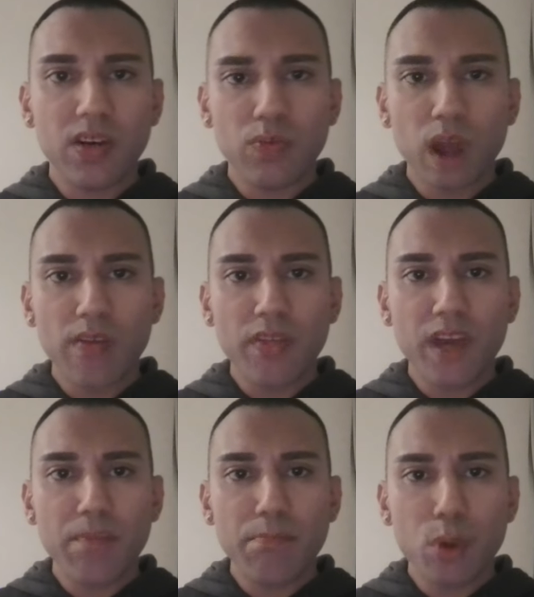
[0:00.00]
rather
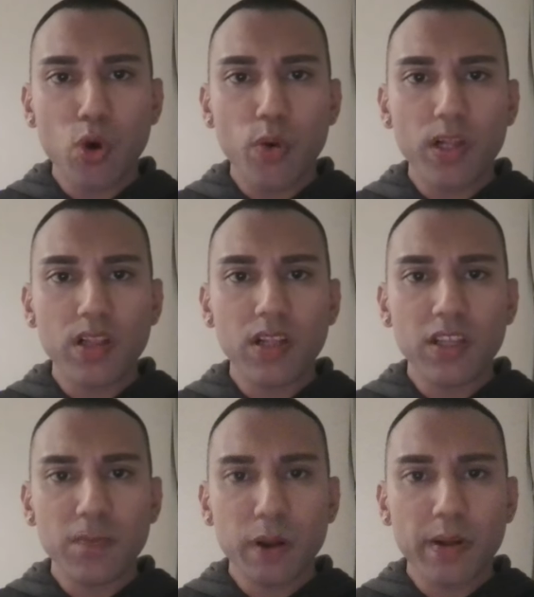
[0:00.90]
than moral,
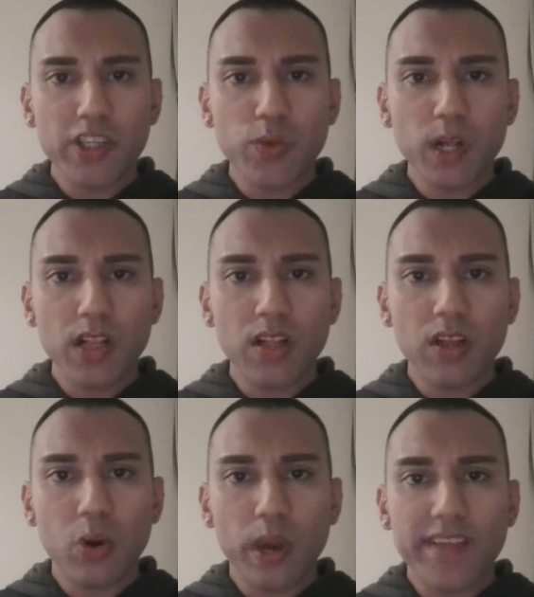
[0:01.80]
spiritual,
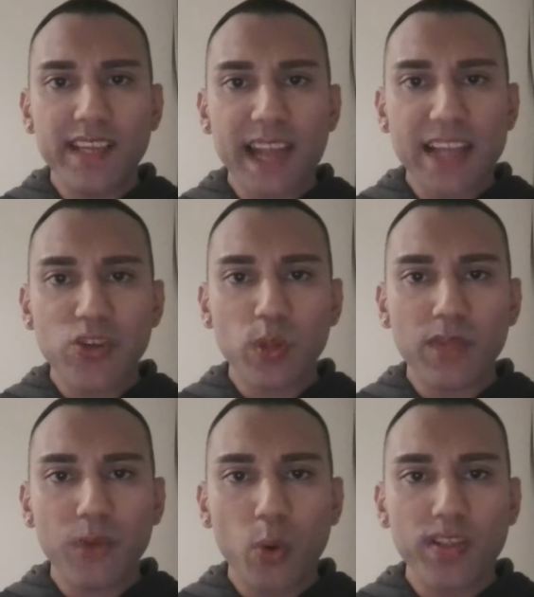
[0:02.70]
or intellectual
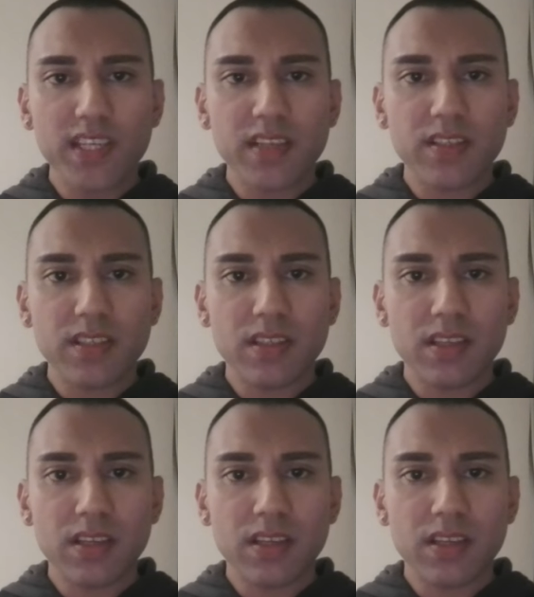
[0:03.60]
forces.